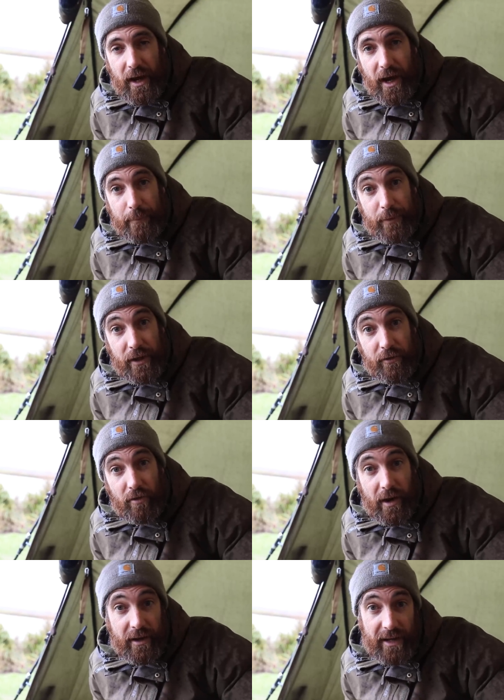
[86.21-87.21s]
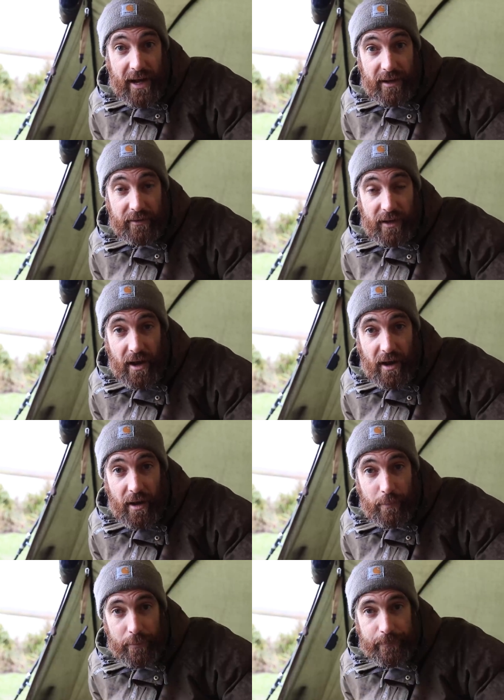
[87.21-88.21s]
and I'm going to try and catch a
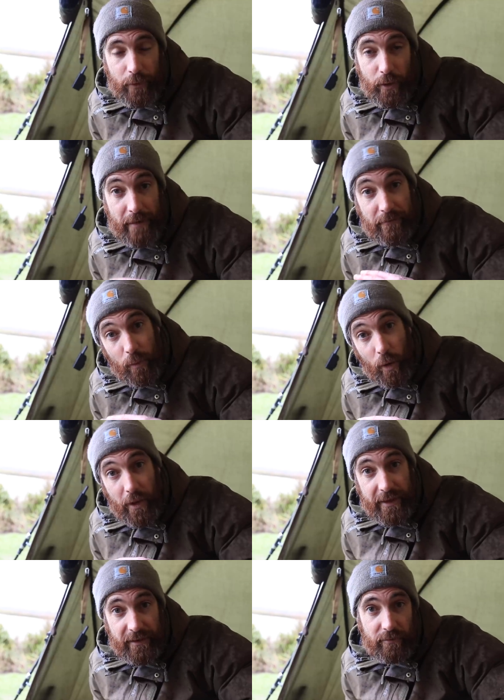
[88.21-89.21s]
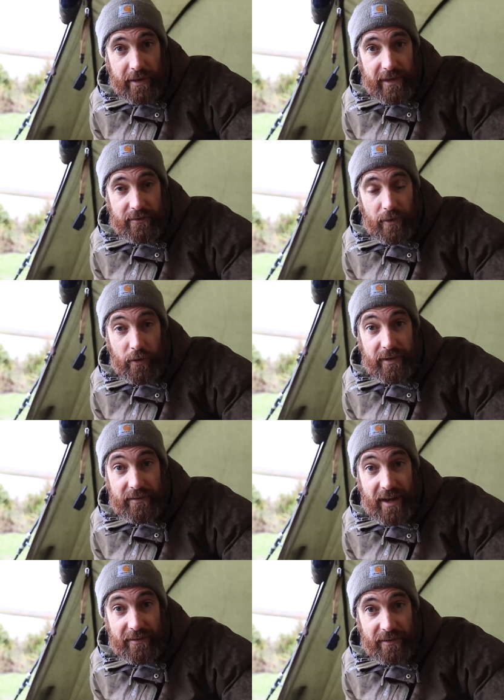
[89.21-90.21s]
carp on every one of these rigs on this
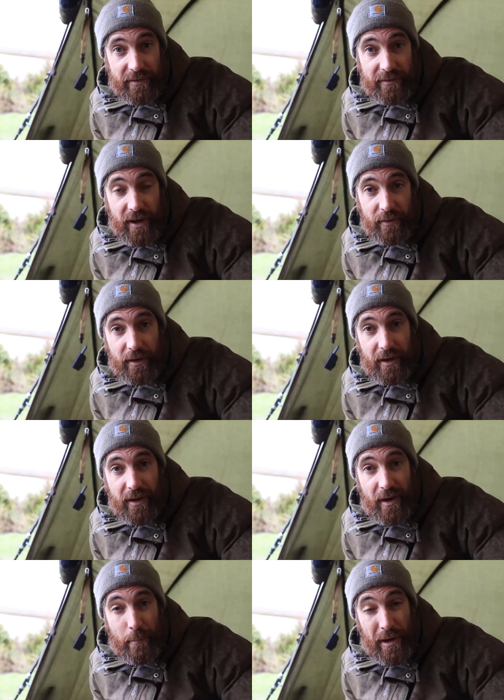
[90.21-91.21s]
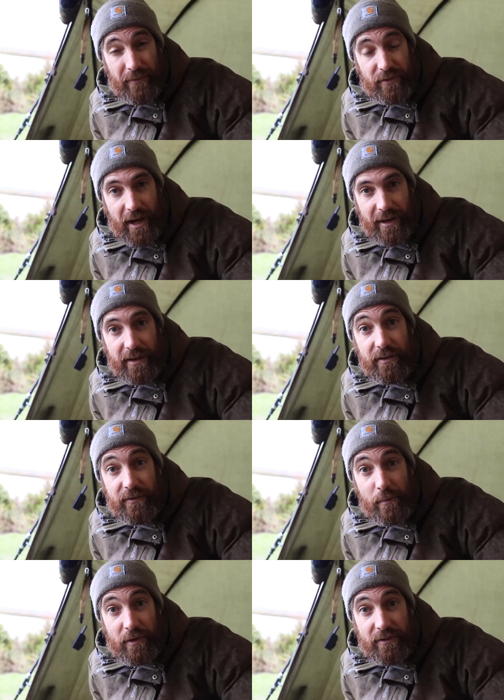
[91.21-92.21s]
session so a bit of a challenge
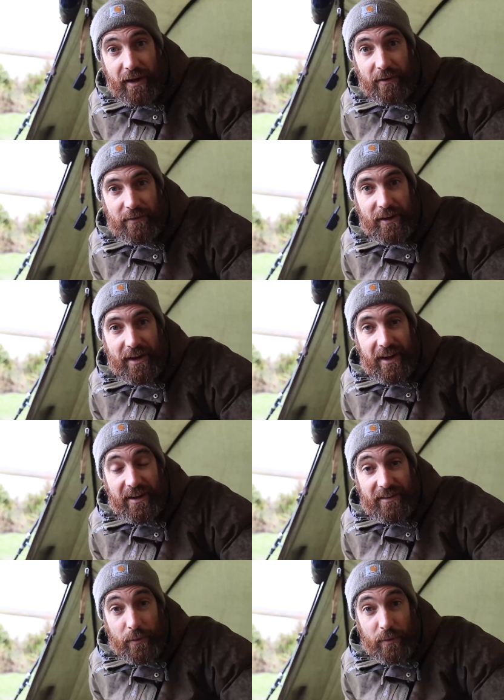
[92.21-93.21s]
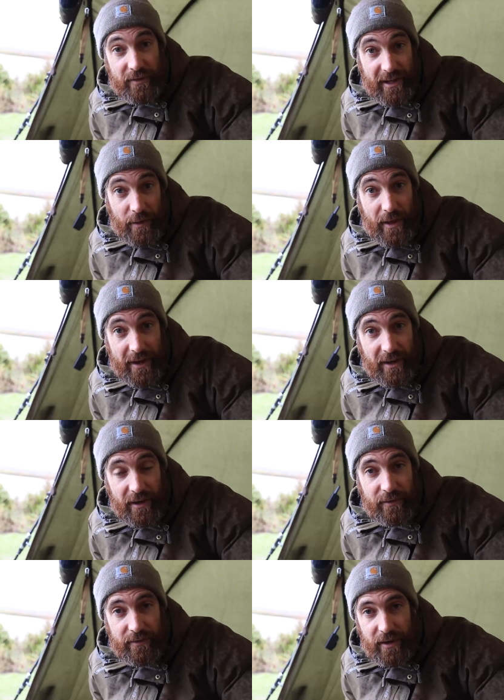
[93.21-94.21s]
for myself so we'll see how that
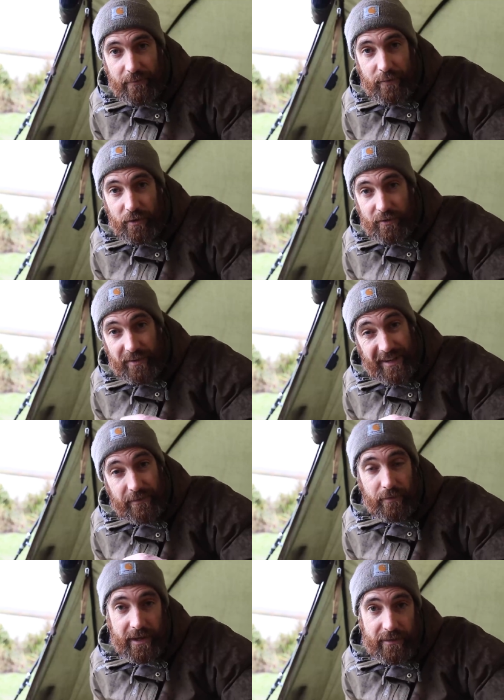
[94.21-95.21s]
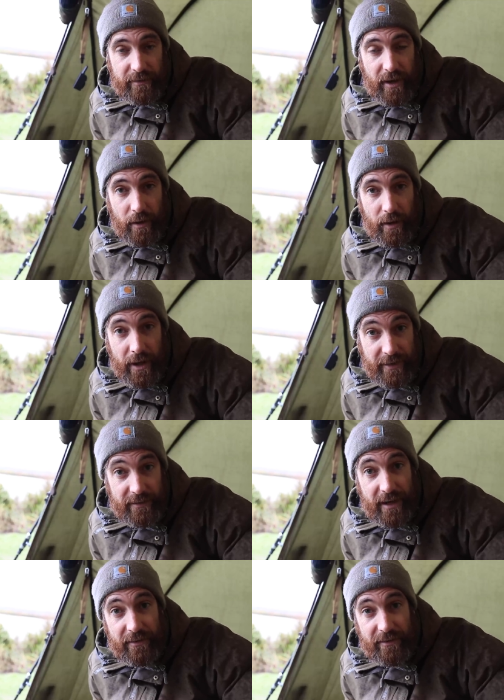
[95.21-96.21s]
goes I've got six rigs so I need
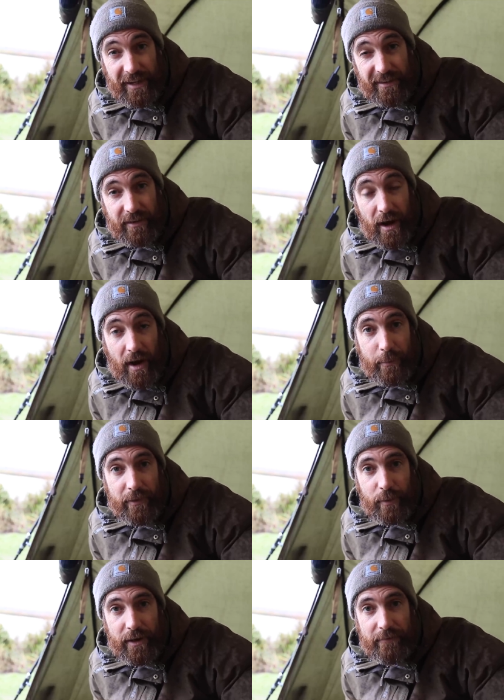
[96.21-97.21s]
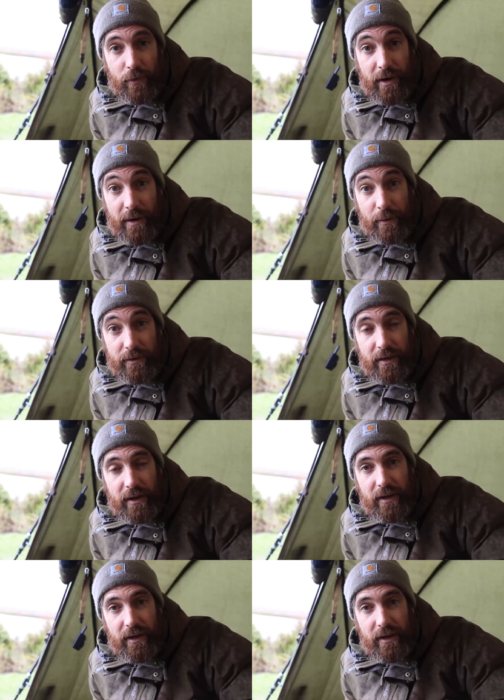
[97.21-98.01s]
to catch six carp in 24 hours